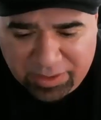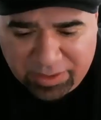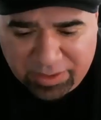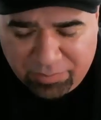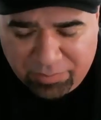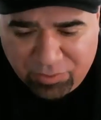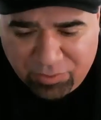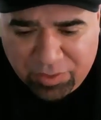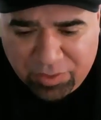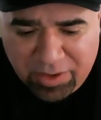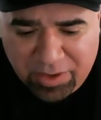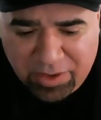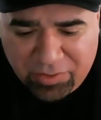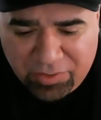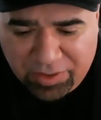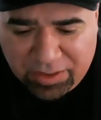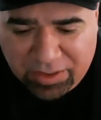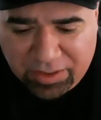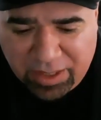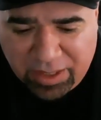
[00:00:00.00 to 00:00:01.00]

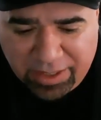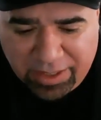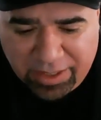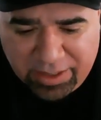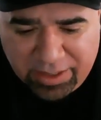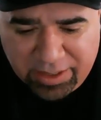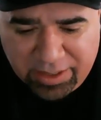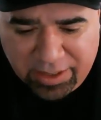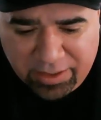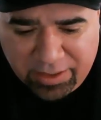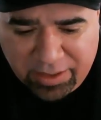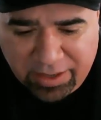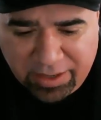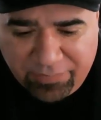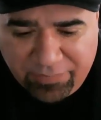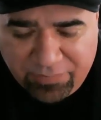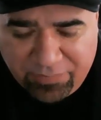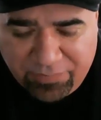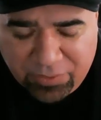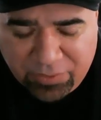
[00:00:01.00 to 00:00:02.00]
rudimentary light kit
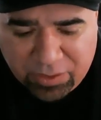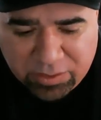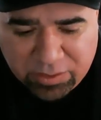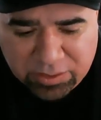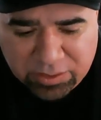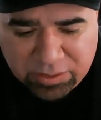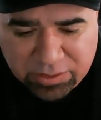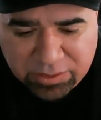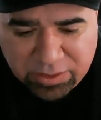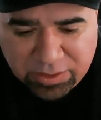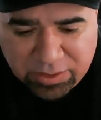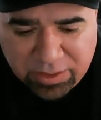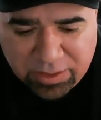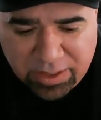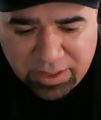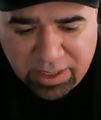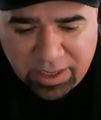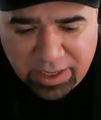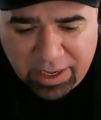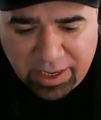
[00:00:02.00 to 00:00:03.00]
at first,
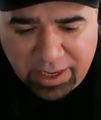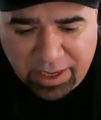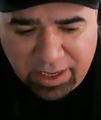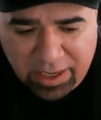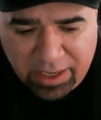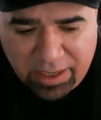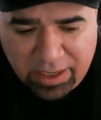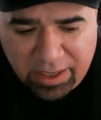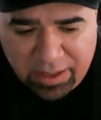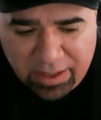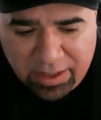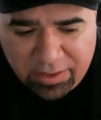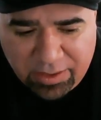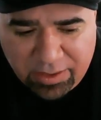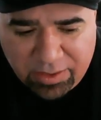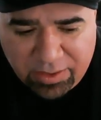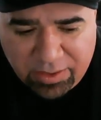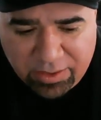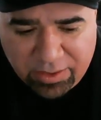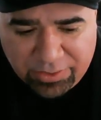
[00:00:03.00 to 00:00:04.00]

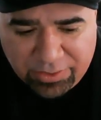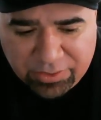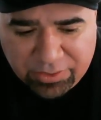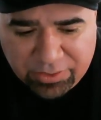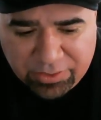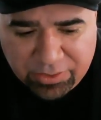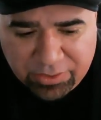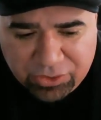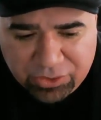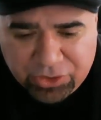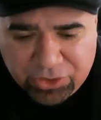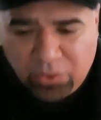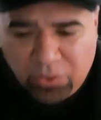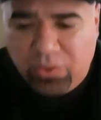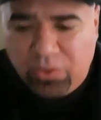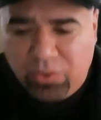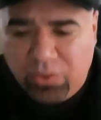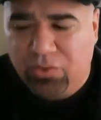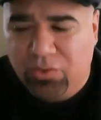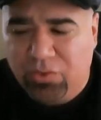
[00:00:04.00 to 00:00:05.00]
and Joel
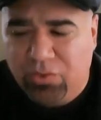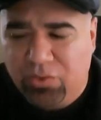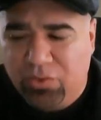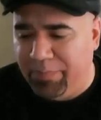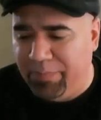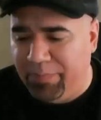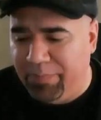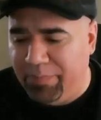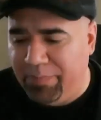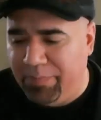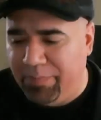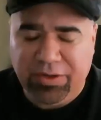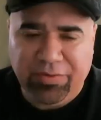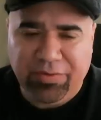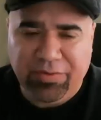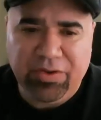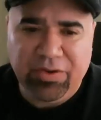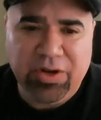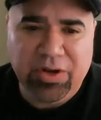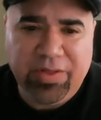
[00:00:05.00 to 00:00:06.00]
Grimes, I don't know if
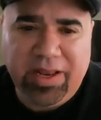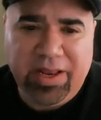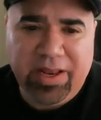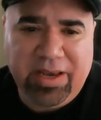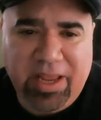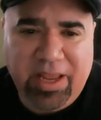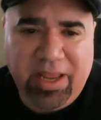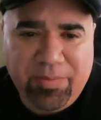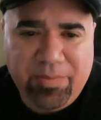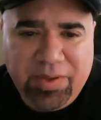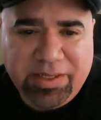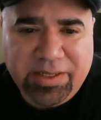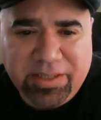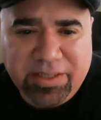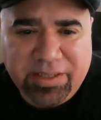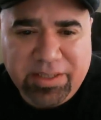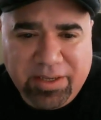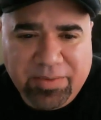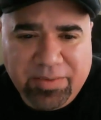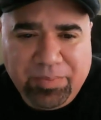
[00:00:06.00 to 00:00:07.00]
you know that name. He's
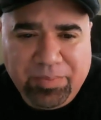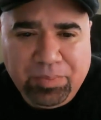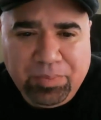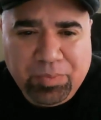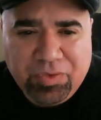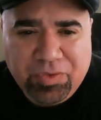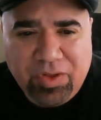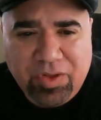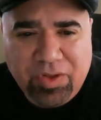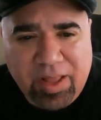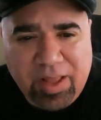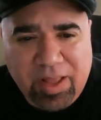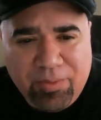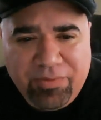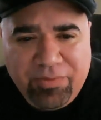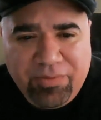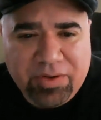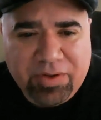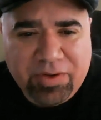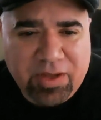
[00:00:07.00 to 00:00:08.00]
a celebrity
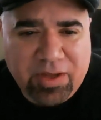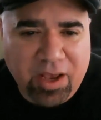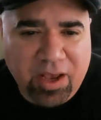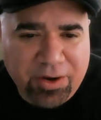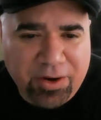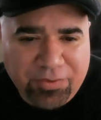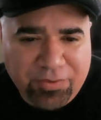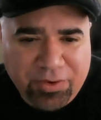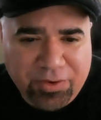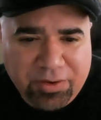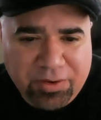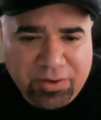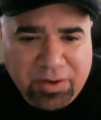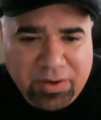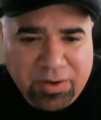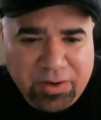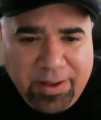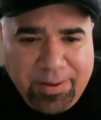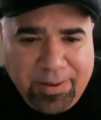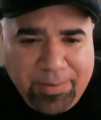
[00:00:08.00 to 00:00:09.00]
photographer,
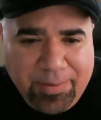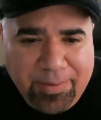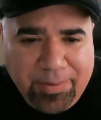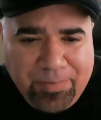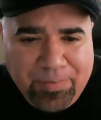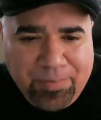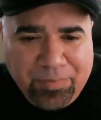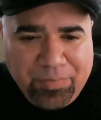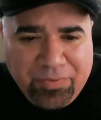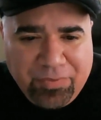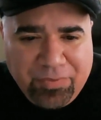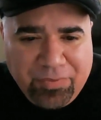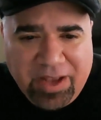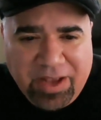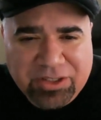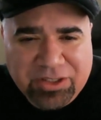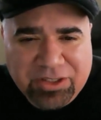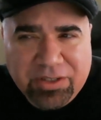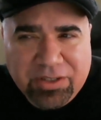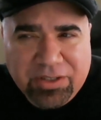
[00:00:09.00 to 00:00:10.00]

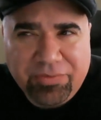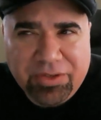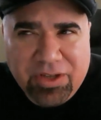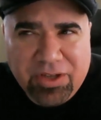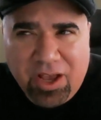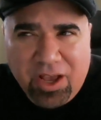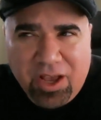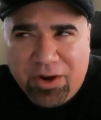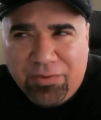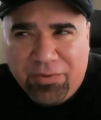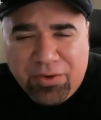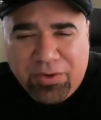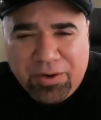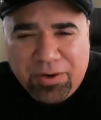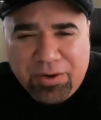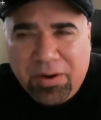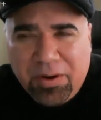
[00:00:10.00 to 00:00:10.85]
fashion photographer.